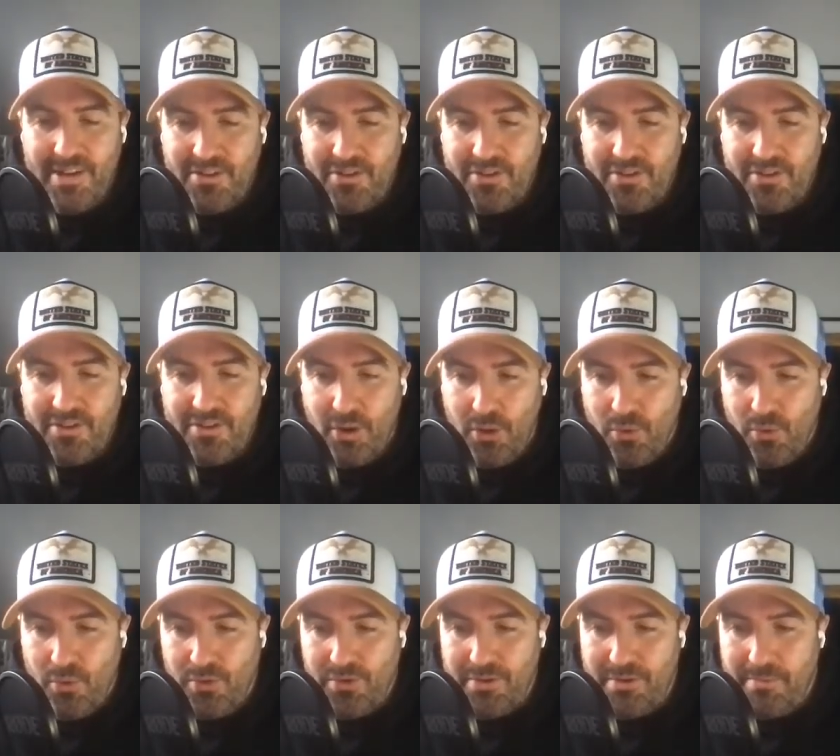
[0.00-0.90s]
It's like
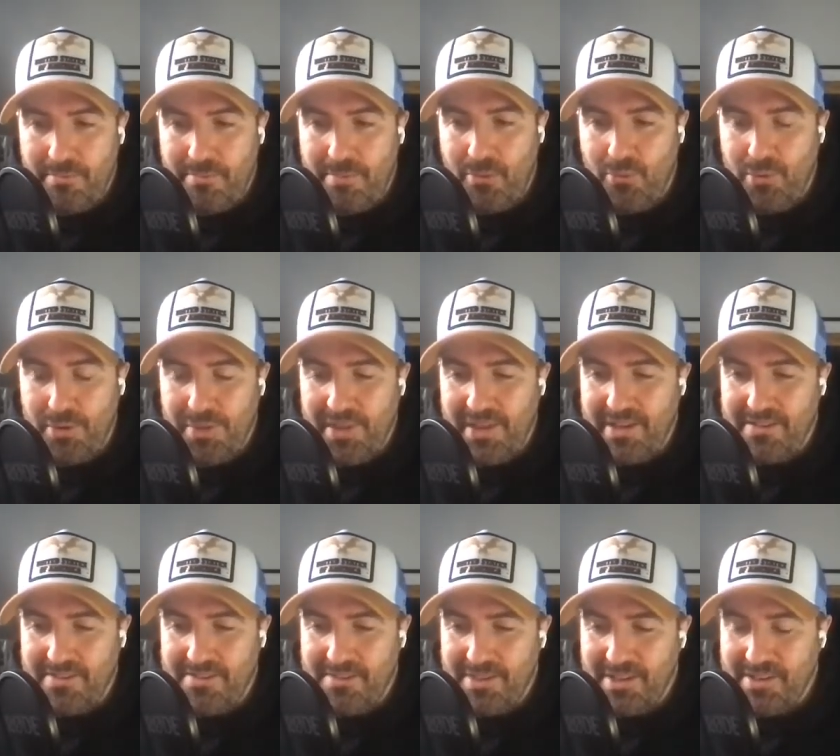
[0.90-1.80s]
gold, but with
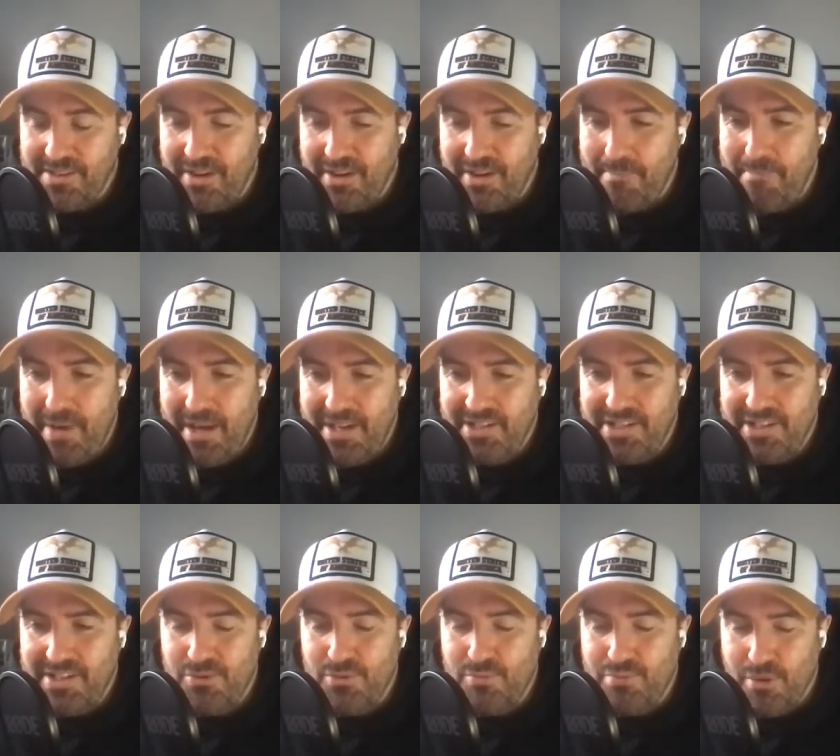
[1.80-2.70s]
this kind of
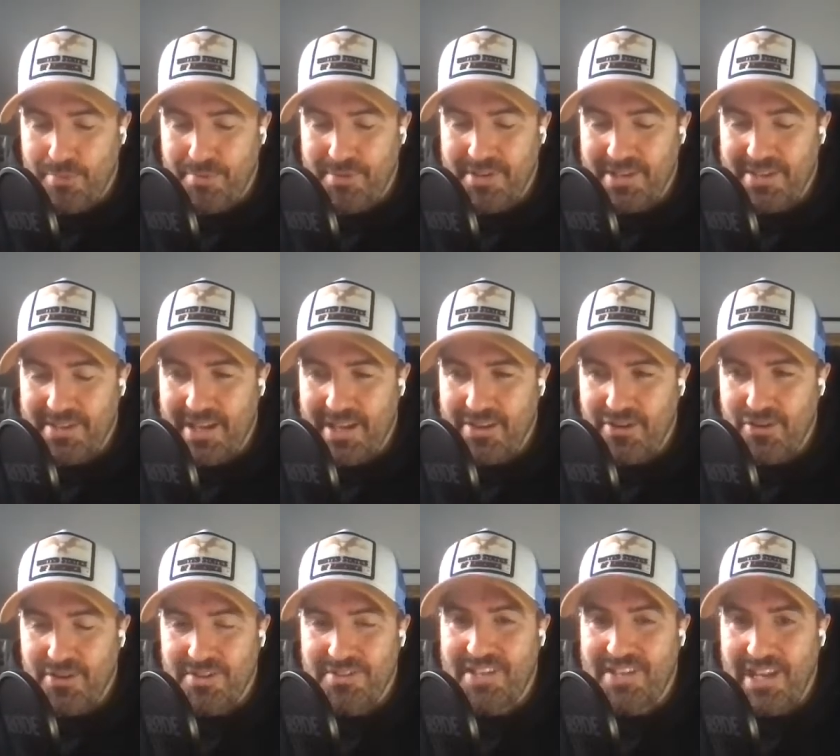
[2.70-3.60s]
magical property
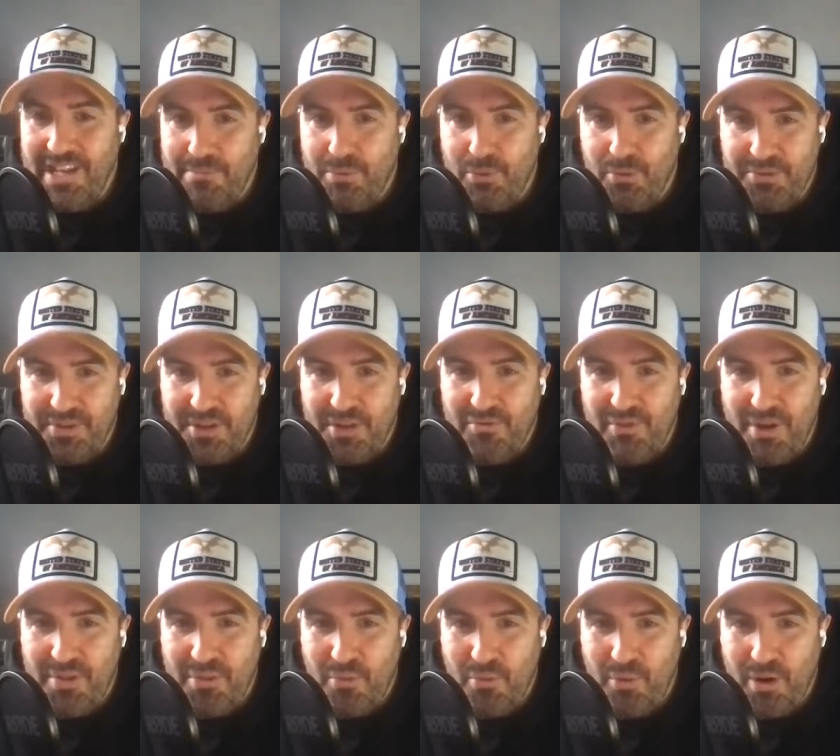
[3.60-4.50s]
that you can teleport
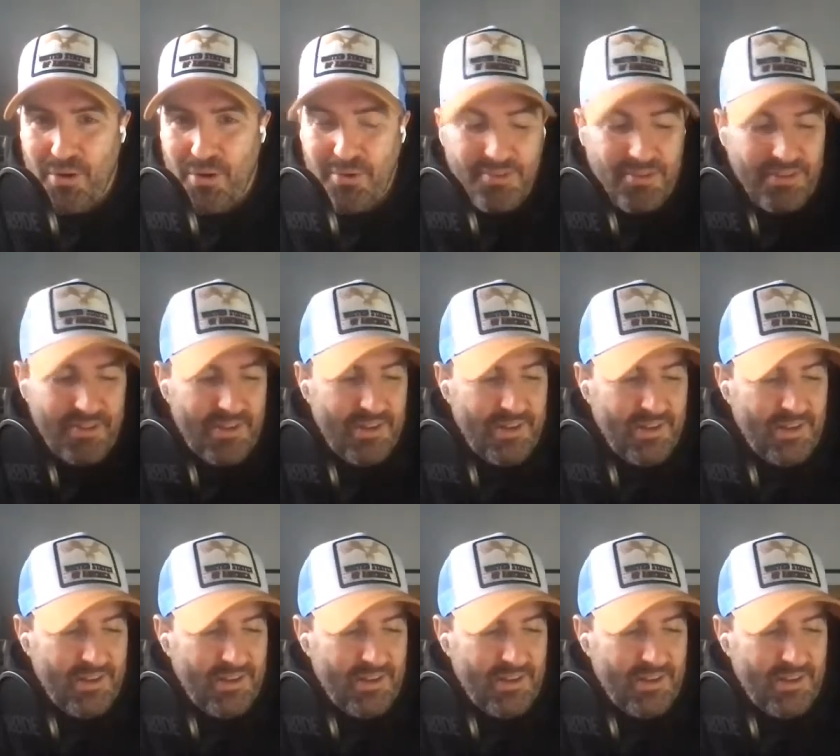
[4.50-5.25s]
it around the world.